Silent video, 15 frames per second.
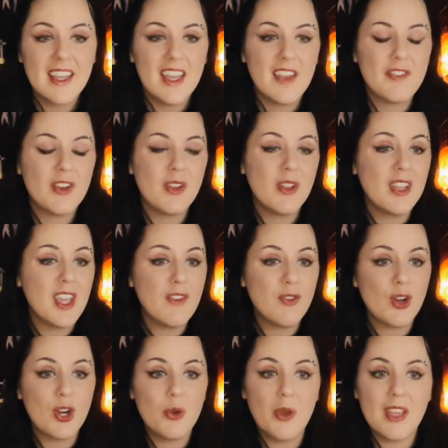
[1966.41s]
If you're looking
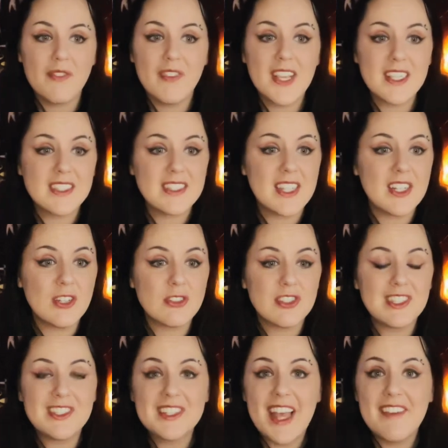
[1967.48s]
for a quick fix, then you're
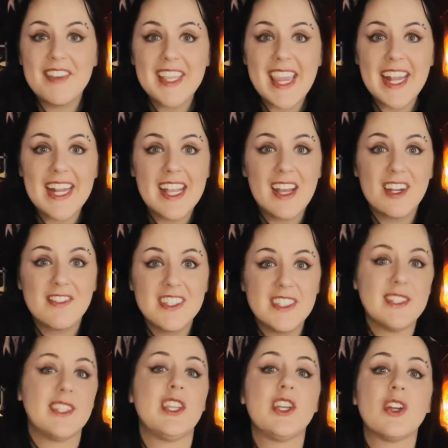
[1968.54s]
still navigating out of
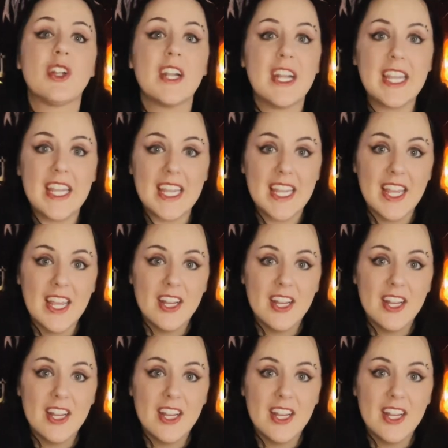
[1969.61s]
insecurity.